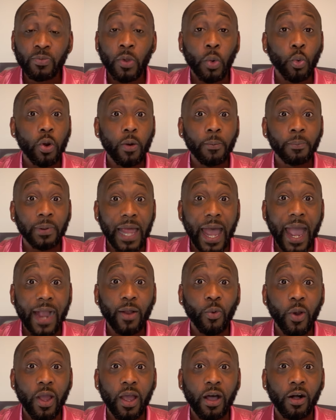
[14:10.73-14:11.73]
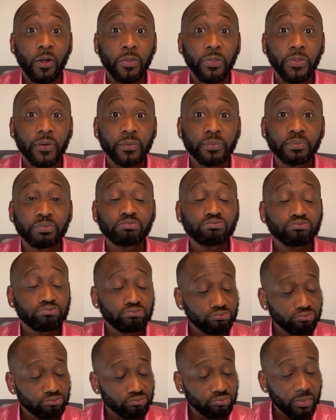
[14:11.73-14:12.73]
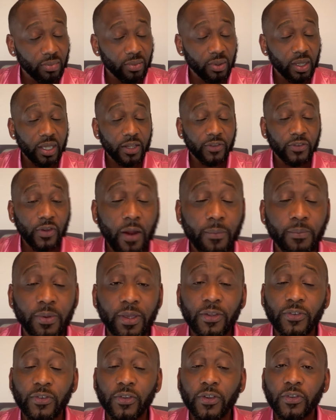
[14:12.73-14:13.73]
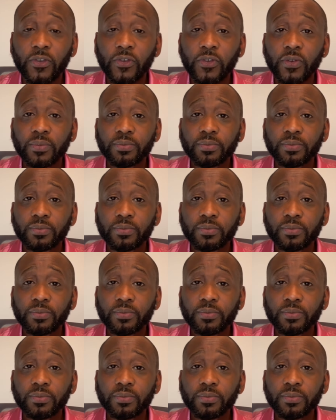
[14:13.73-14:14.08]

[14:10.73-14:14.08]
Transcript: where Black Wealth is our business.